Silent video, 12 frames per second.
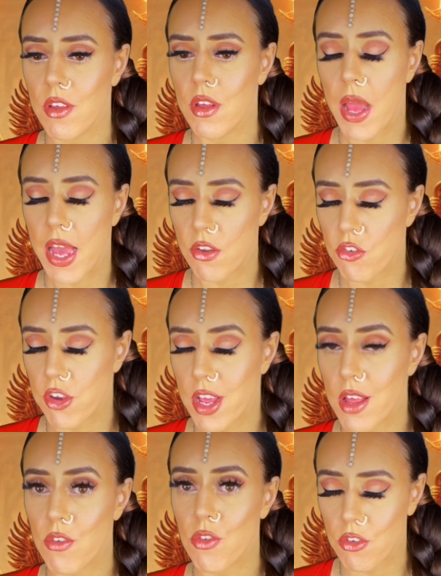
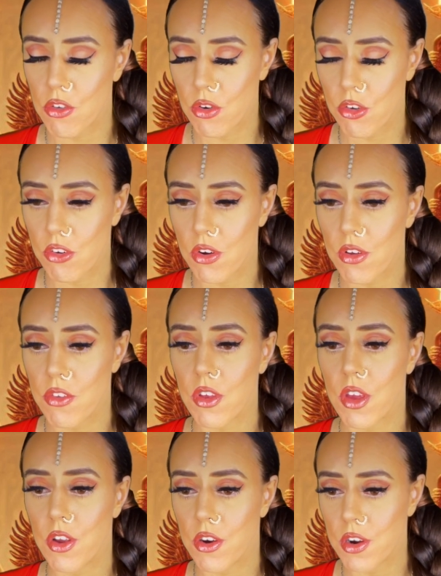pensions, social
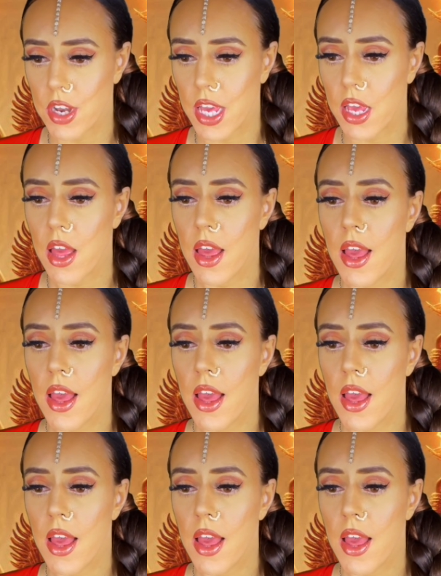security,